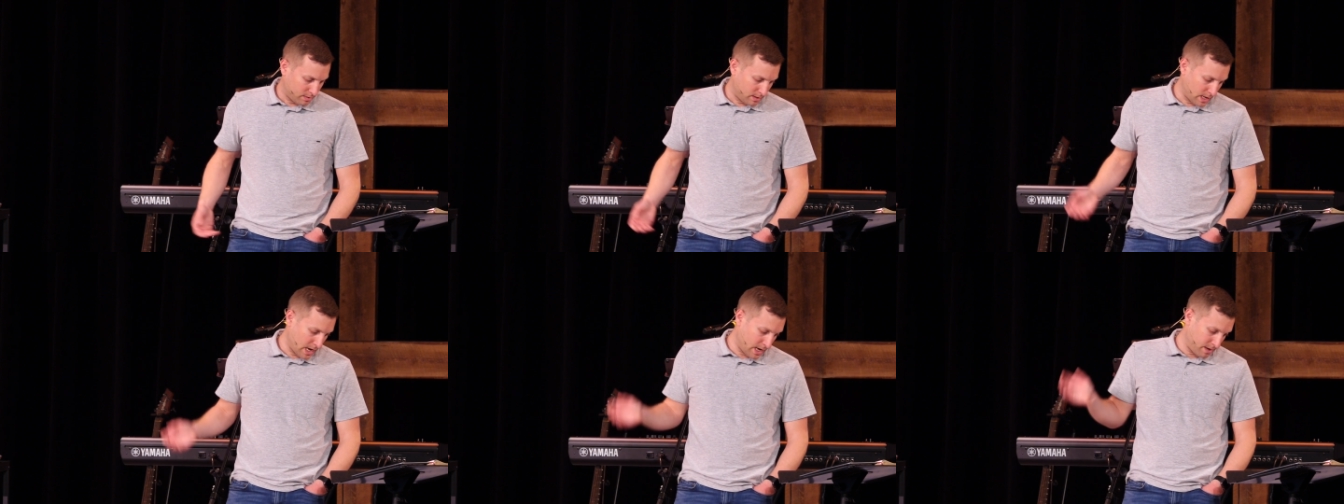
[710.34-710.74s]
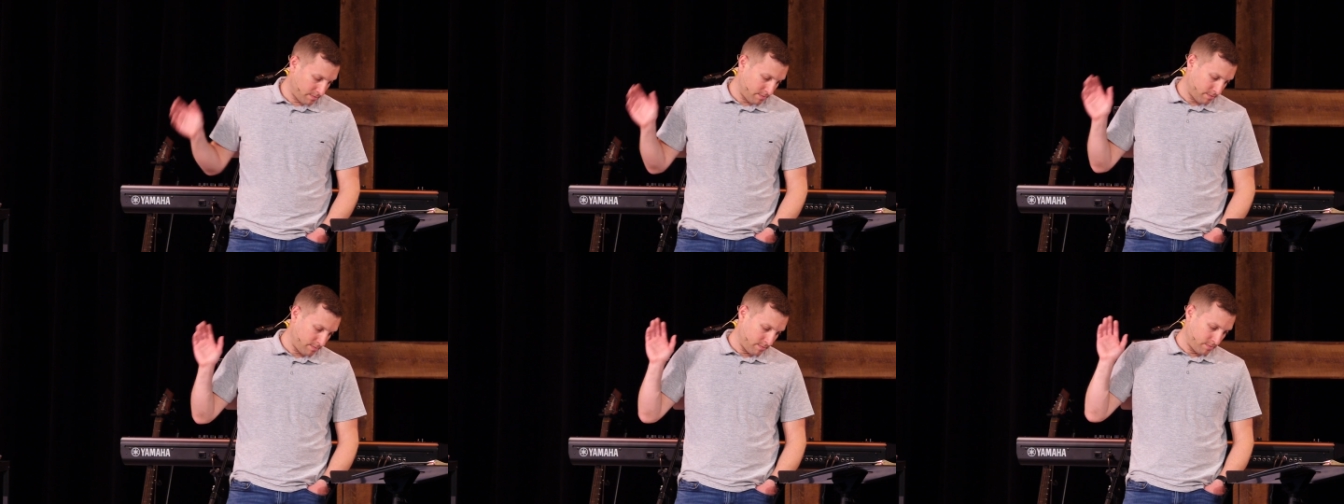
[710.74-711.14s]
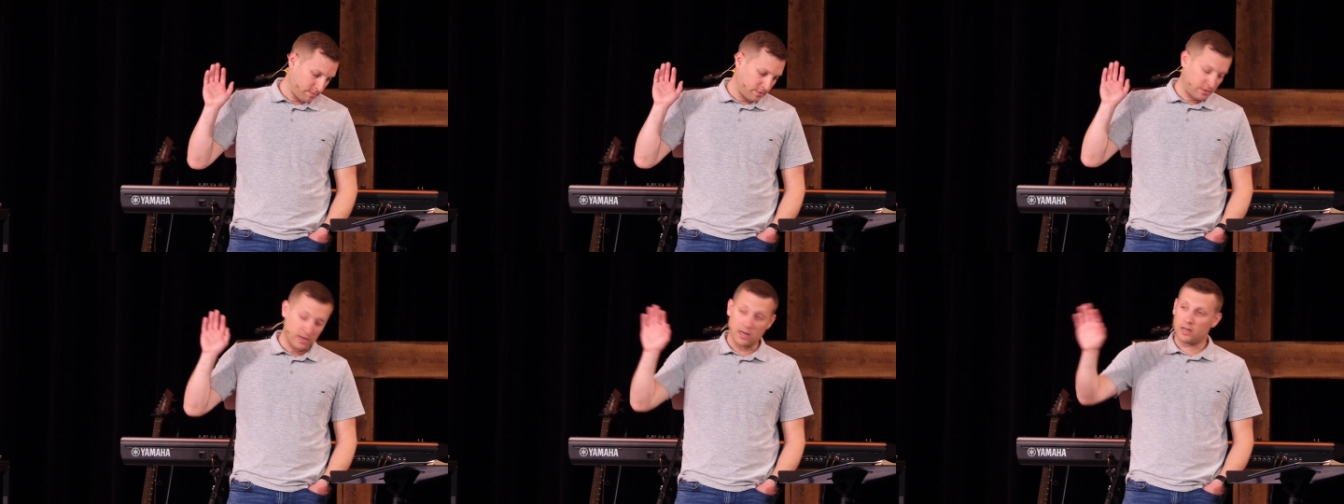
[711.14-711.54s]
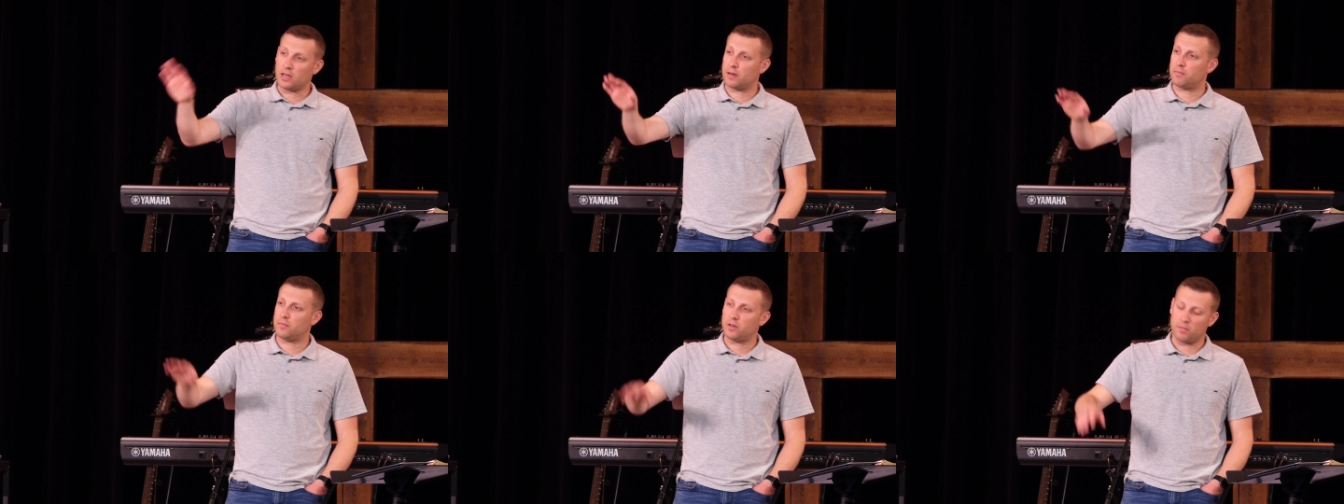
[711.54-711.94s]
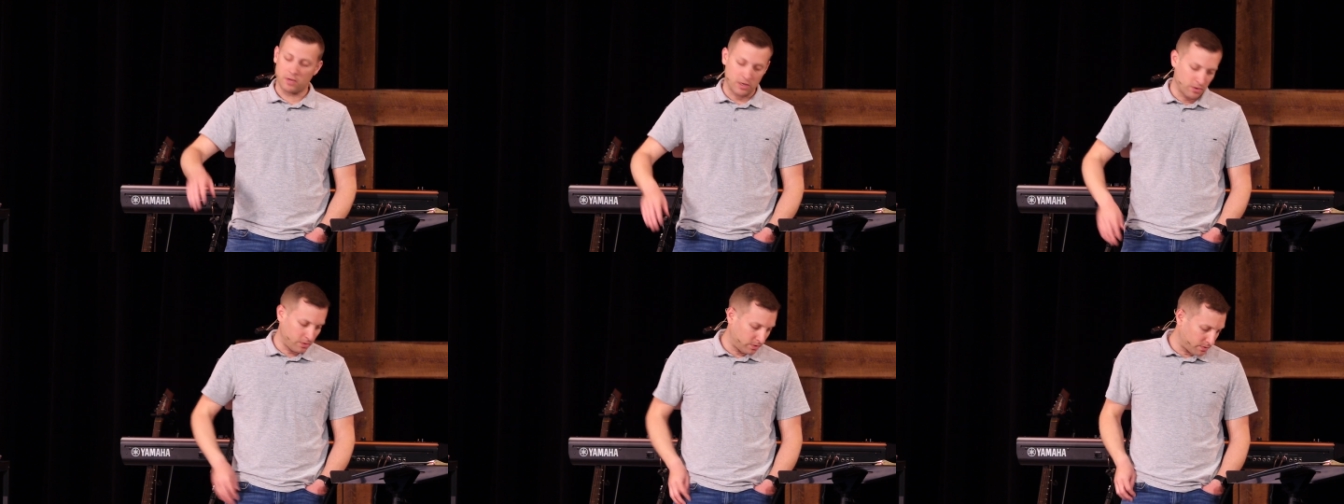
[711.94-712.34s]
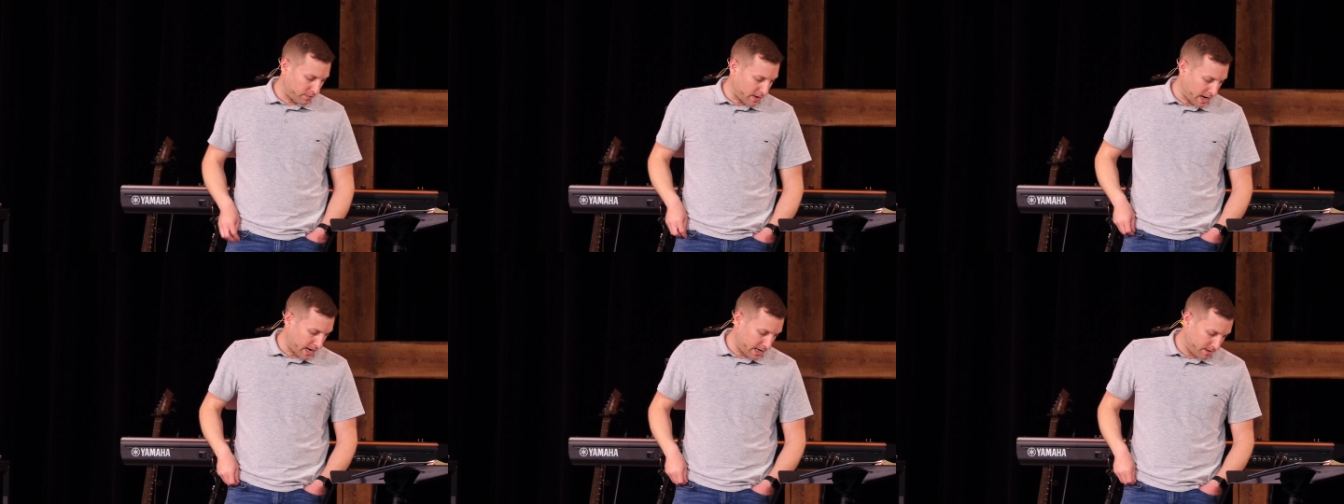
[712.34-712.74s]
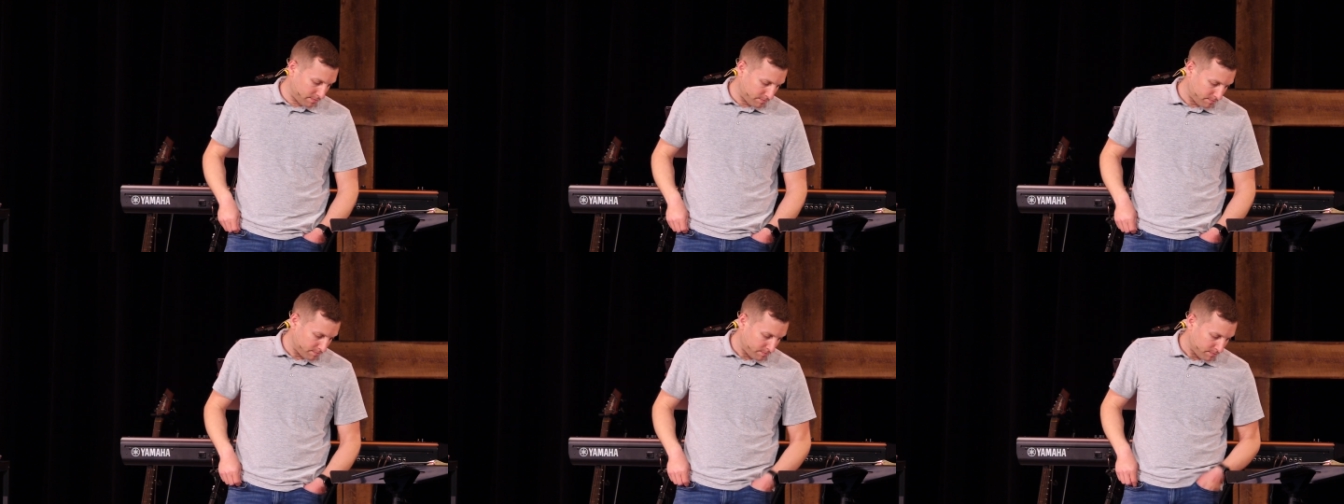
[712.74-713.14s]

They send him to be crucified,